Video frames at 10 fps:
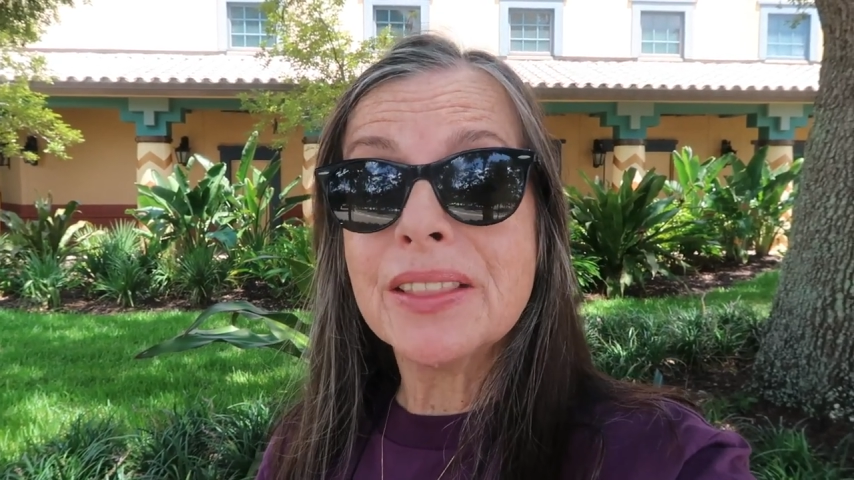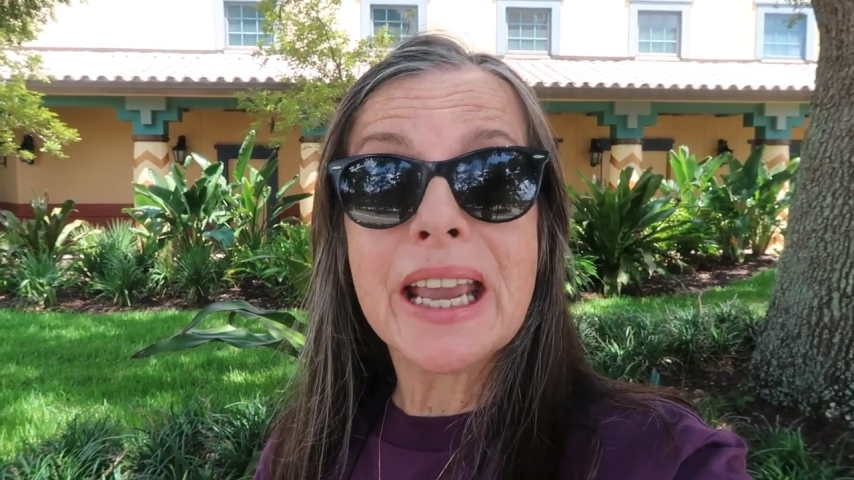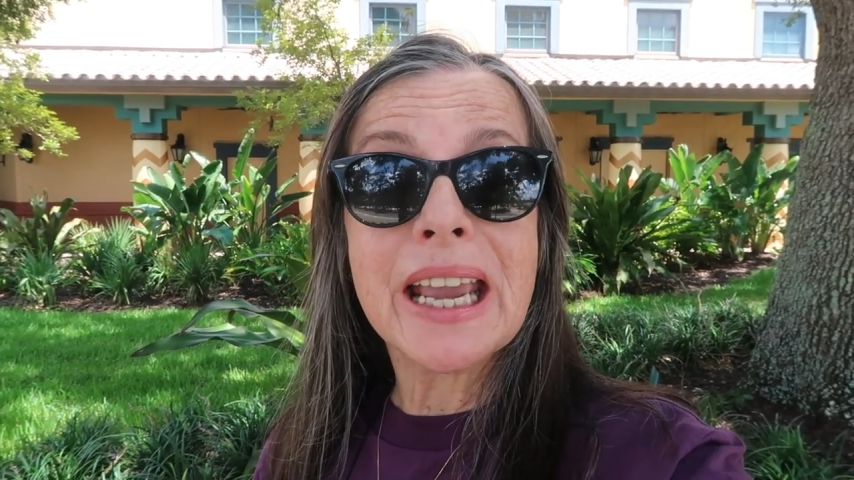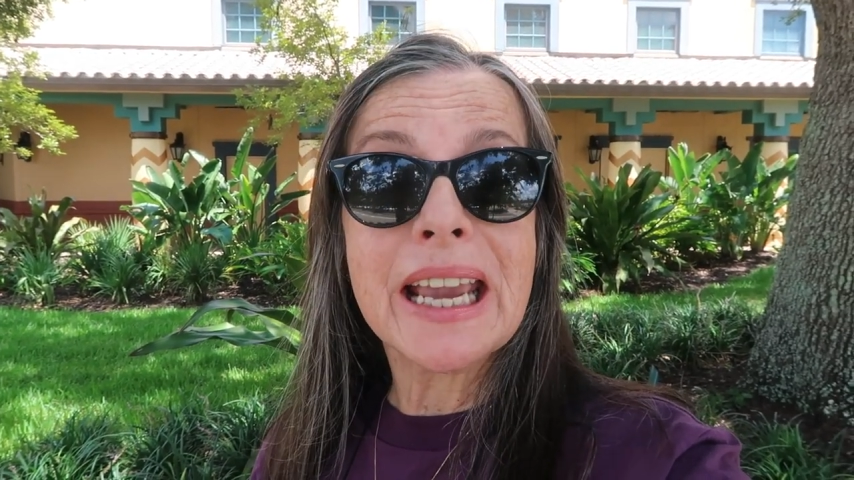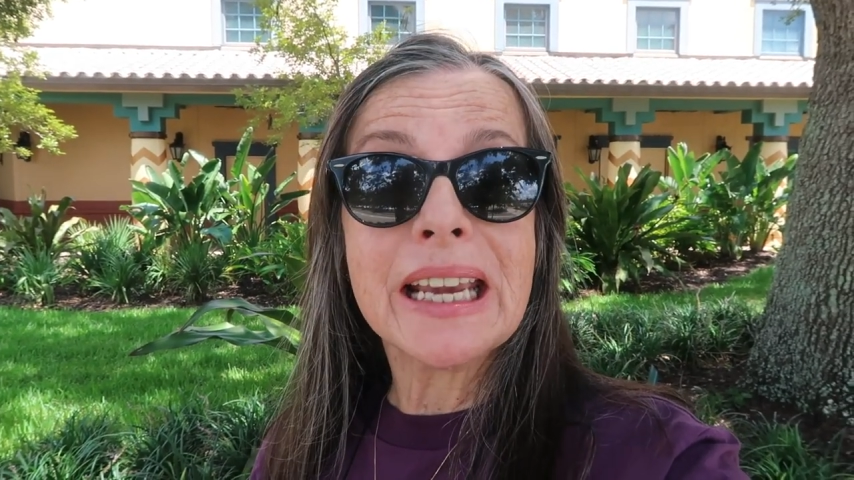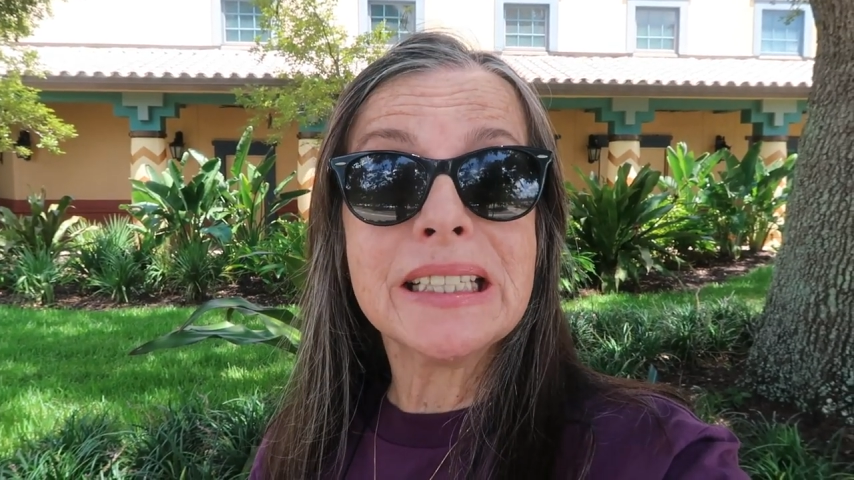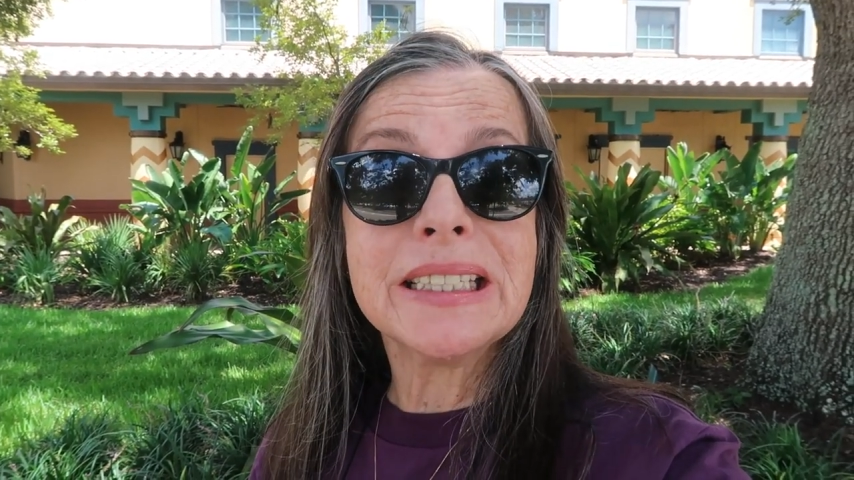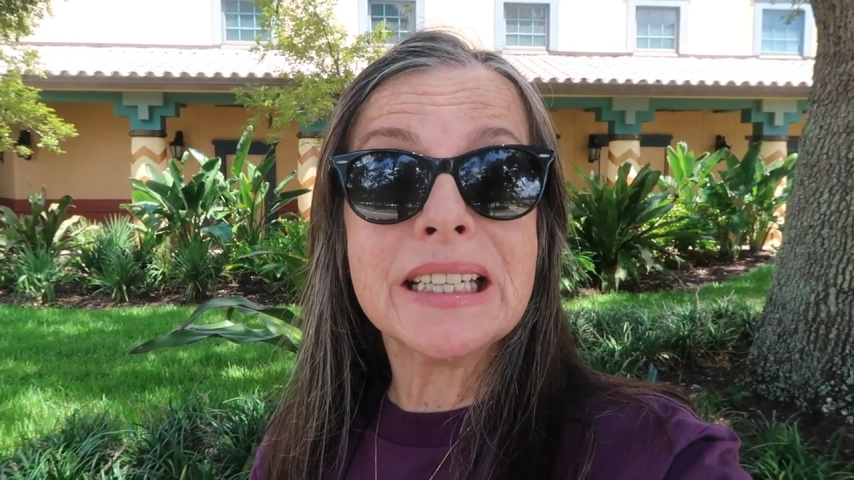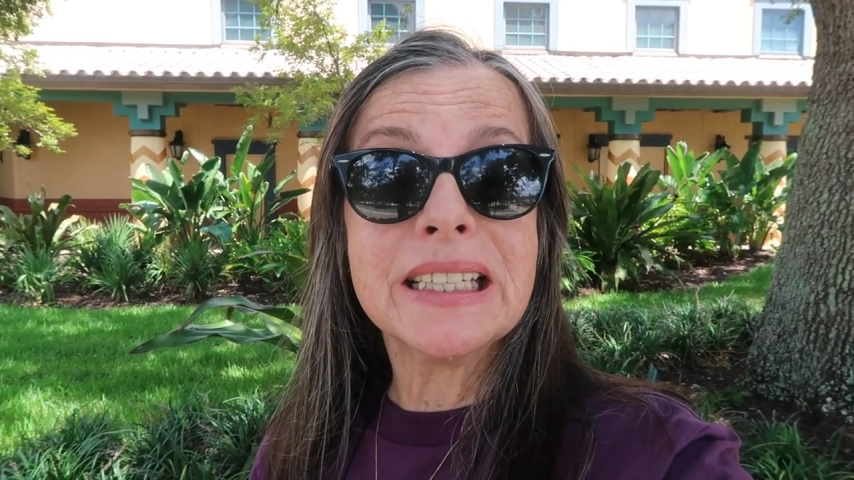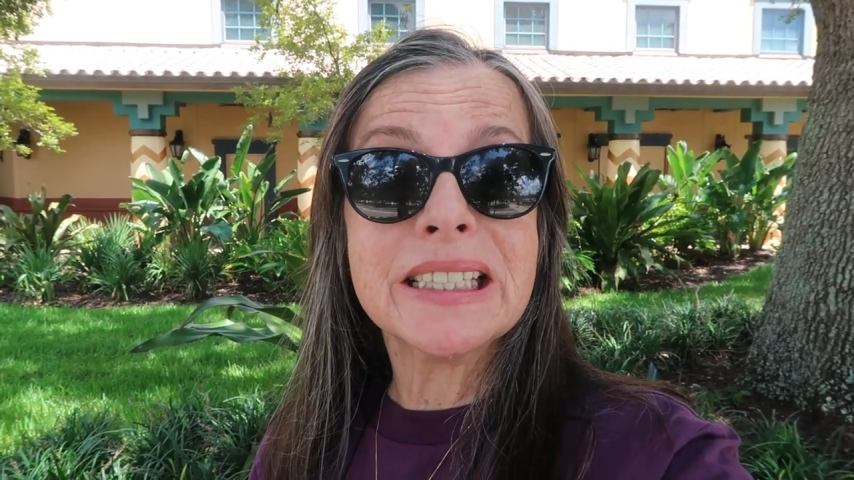They
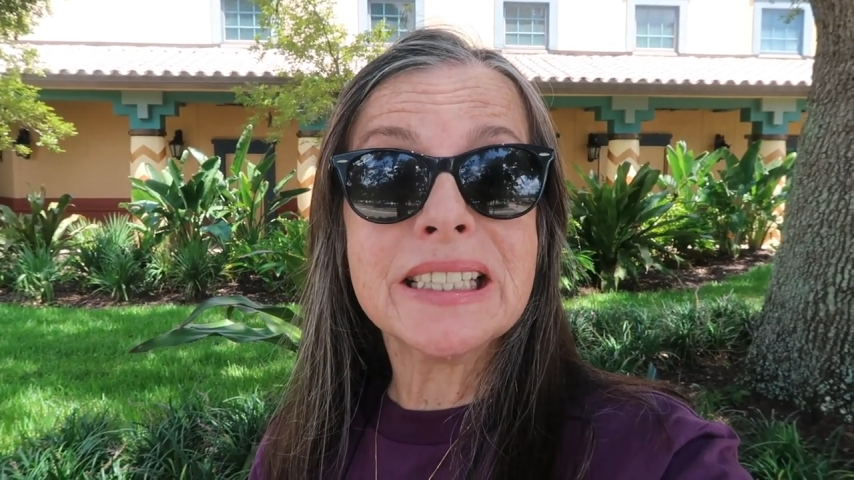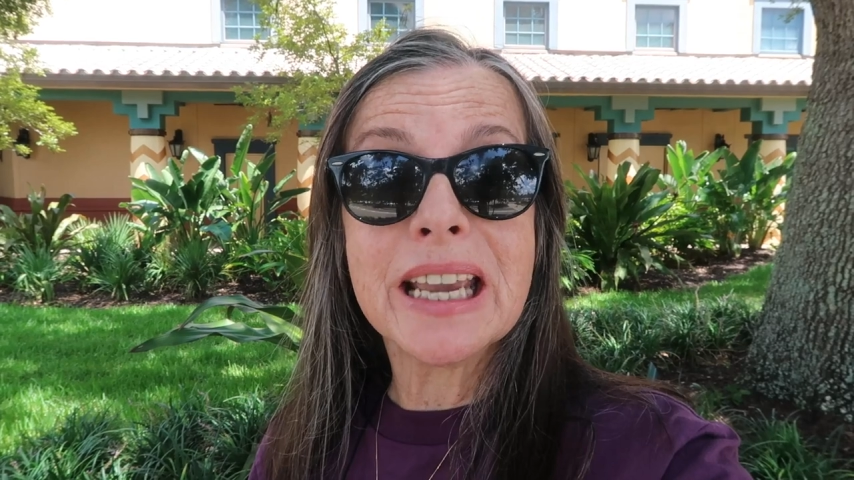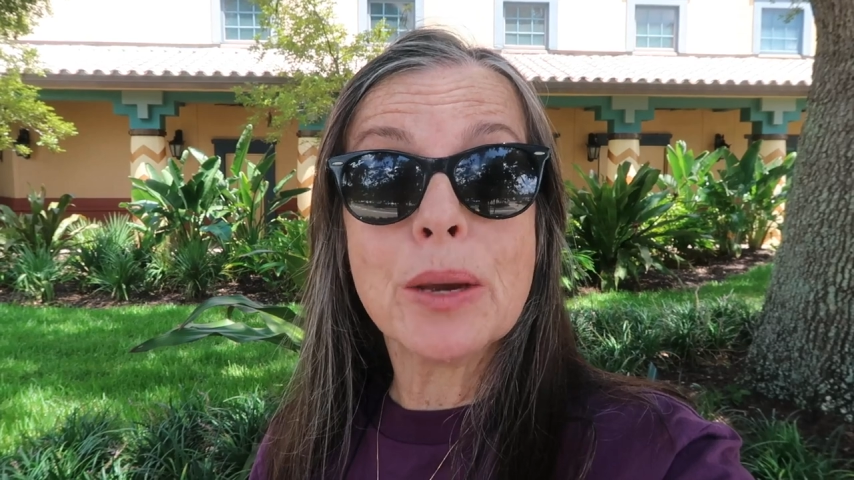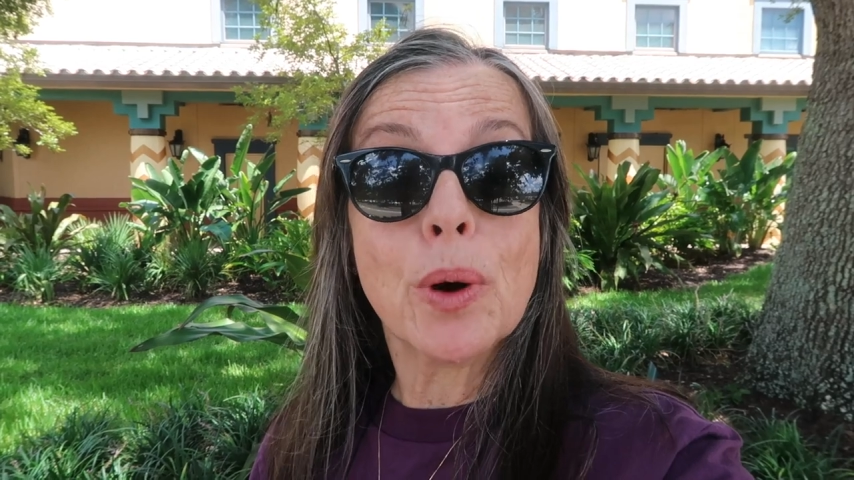didn't say